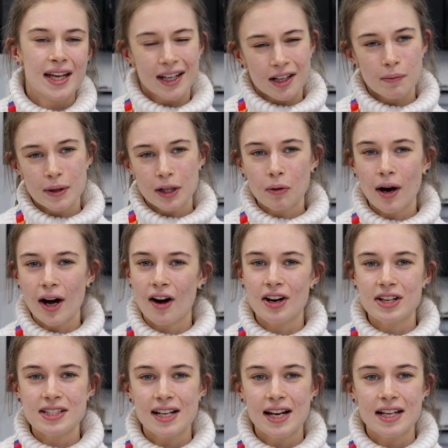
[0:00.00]
It can be quite
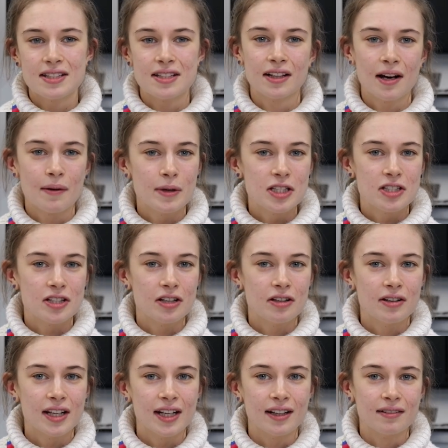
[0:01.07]
isolating coming to
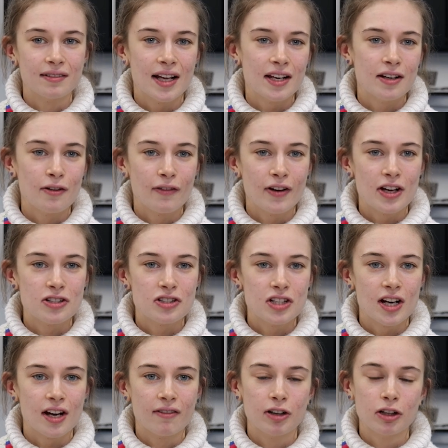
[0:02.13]
uni in your
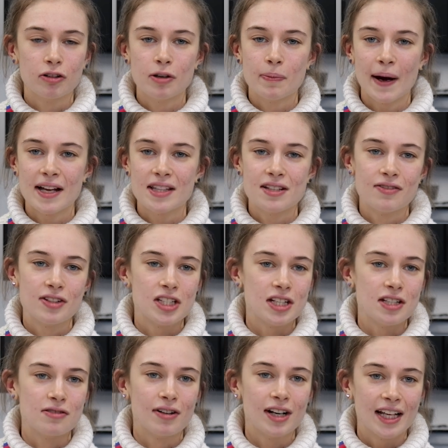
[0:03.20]
first year, and group
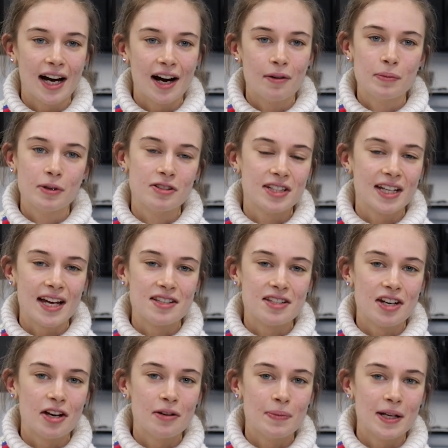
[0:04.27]
activities really help you to get
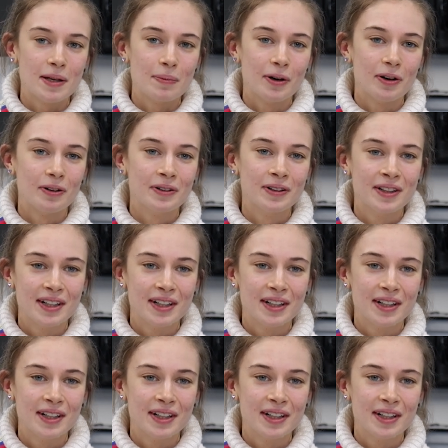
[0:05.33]
to know people.